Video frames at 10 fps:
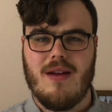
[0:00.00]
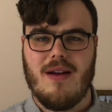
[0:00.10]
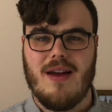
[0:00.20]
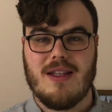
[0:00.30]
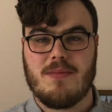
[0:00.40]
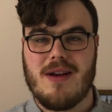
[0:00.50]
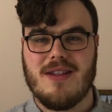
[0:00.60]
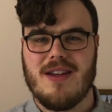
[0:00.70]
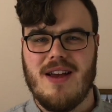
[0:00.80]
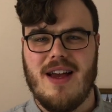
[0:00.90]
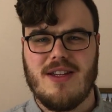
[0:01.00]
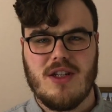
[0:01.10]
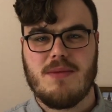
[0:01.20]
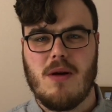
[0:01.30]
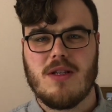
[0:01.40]
And that's because it's
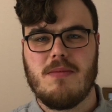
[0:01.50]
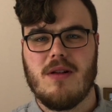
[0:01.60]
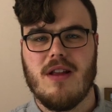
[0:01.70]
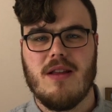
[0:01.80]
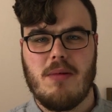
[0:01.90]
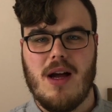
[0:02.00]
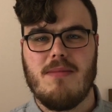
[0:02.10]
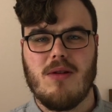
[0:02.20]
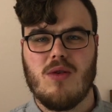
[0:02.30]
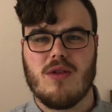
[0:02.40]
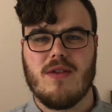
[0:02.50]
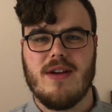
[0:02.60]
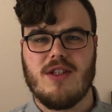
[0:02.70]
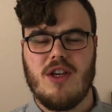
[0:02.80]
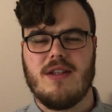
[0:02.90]
just possible that the Bible author
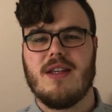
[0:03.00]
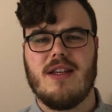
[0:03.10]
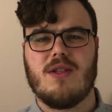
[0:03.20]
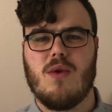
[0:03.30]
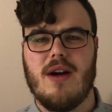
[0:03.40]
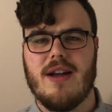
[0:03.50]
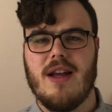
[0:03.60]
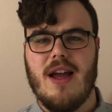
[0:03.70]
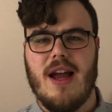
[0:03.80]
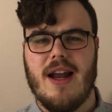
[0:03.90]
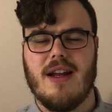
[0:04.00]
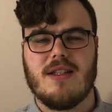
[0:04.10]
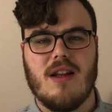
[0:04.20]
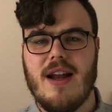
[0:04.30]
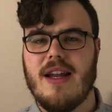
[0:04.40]
is using this word in a
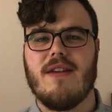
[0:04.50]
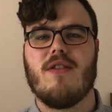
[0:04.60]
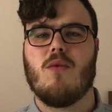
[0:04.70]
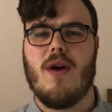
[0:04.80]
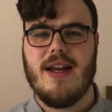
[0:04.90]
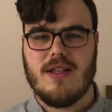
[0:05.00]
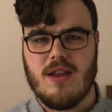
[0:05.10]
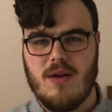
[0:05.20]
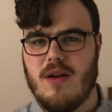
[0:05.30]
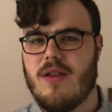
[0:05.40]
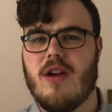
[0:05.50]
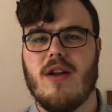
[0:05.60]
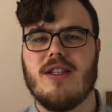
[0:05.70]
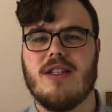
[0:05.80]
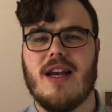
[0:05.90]
slightly different way to the
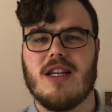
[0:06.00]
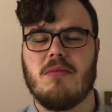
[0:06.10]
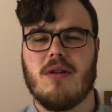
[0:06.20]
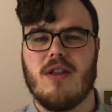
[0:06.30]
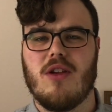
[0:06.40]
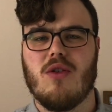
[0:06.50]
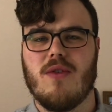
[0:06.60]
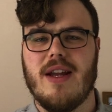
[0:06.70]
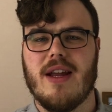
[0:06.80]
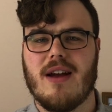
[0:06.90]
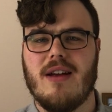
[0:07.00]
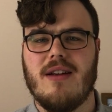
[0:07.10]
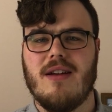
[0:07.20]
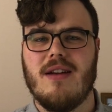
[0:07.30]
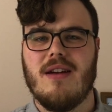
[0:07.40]
theology textbook that you're reading.
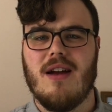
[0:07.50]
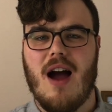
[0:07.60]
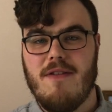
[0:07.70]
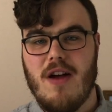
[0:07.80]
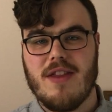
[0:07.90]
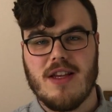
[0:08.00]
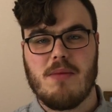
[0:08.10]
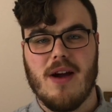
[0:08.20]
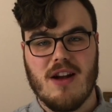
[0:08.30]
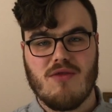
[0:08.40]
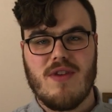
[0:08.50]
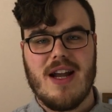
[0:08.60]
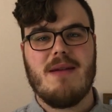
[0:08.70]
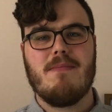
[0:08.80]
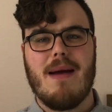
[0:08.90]
I've heard this put in a
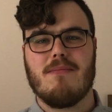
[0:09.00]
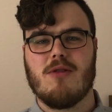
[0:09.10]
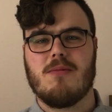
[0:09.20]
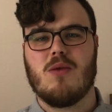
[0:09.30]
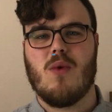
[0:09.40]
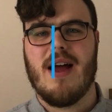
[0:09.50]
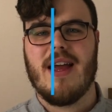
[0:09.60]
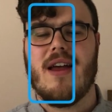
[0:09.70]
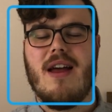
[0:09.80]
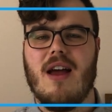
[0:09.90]
really memorable way.